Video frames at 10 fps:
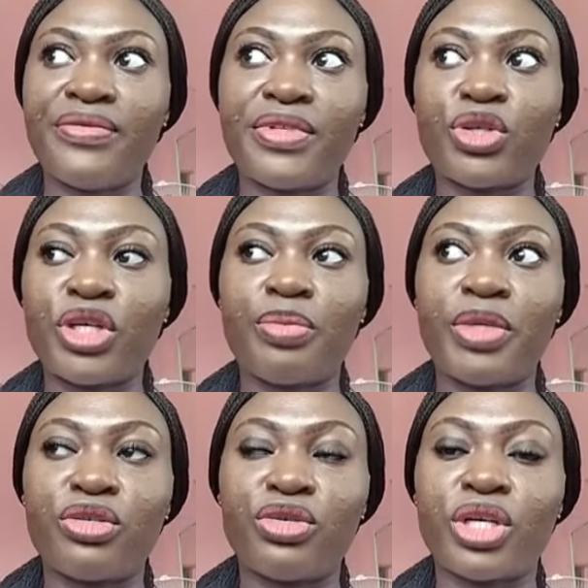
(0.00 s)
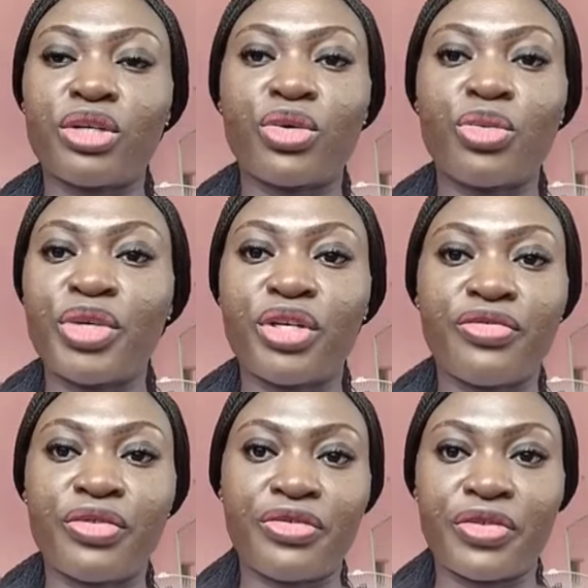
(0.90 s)
If it's not a place, you can go
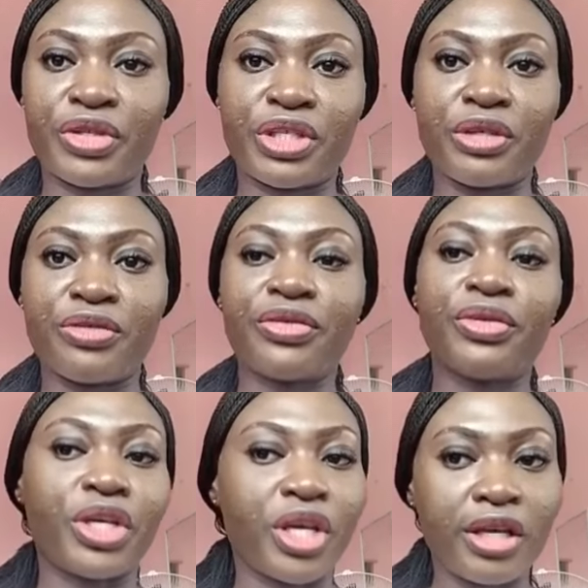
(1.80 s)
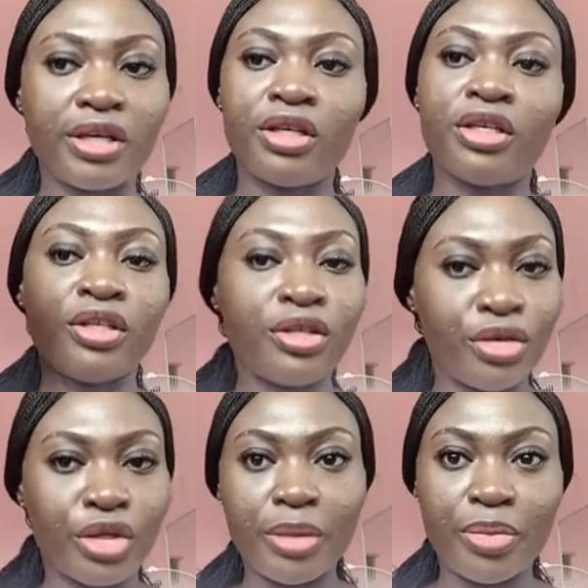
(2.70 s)
pick food for yourself, okay?
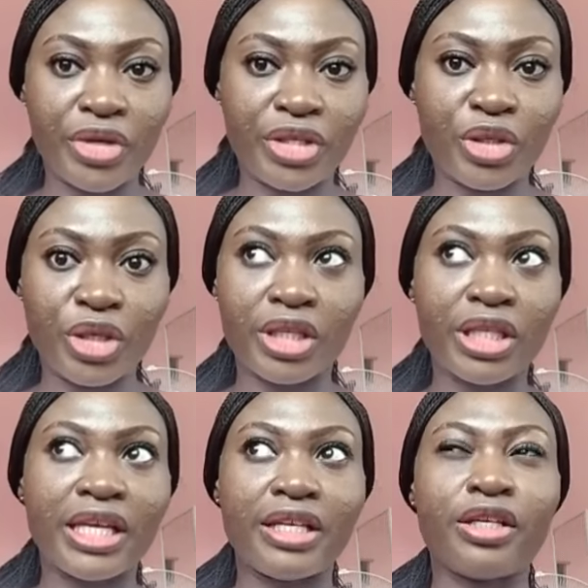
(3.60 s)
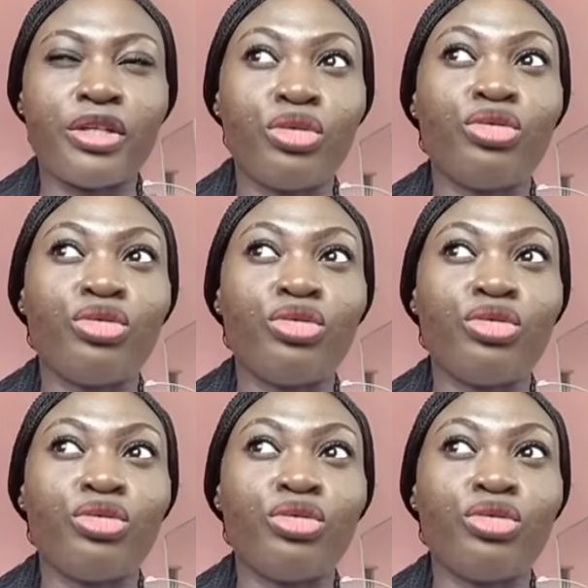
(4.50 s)
You keep raising your hand, like